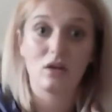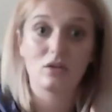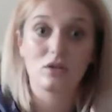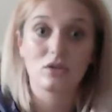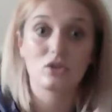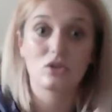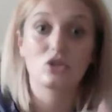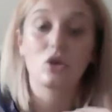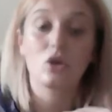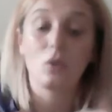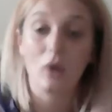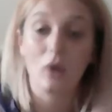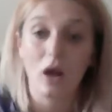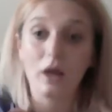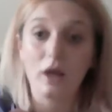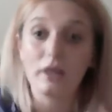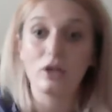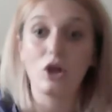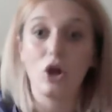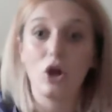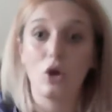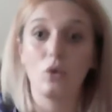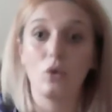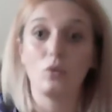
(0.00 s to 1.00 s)
So I
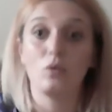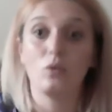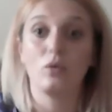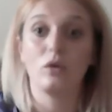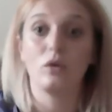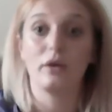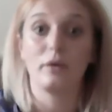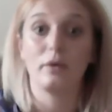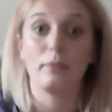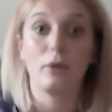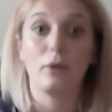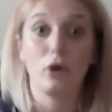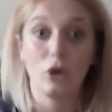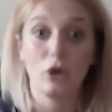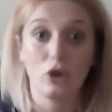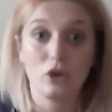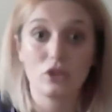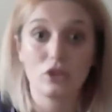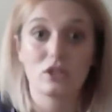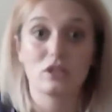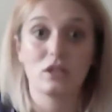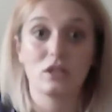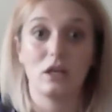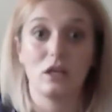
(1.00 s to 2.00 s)
know
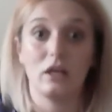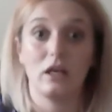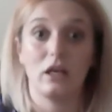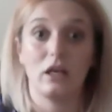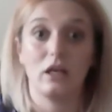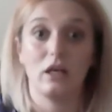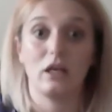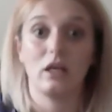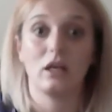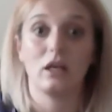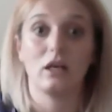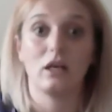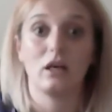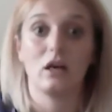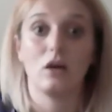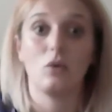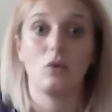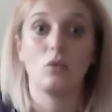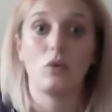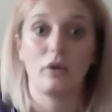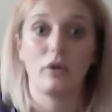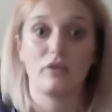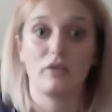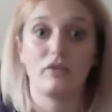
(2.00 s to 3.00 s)
personally,
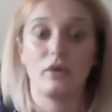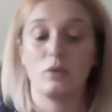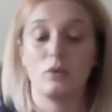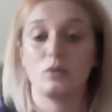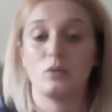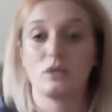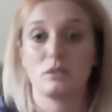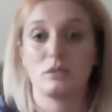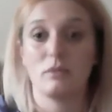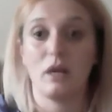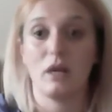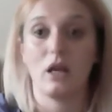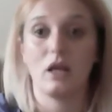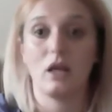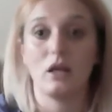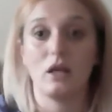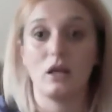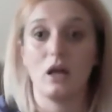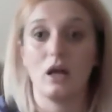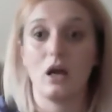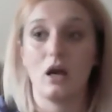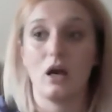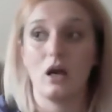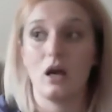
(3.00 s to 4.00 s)
what if it was me?